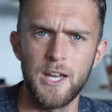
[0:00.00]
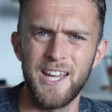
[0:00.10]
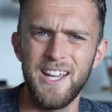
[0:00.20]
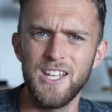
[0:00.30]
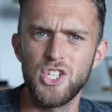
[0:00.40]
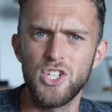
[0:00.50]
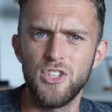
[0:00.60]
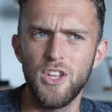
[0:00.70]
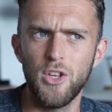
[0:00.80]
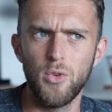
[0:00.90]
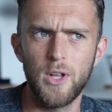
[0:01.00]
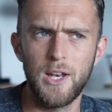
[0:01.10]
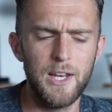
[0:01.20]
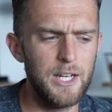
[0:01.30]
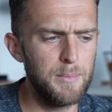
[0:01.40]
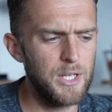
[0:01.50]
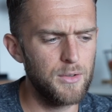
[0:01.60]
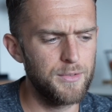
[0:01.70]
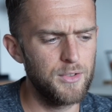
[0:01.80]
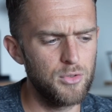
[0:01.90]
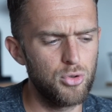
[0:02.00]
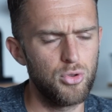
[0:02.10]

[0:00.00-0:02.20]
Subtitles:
It's still a little bit of a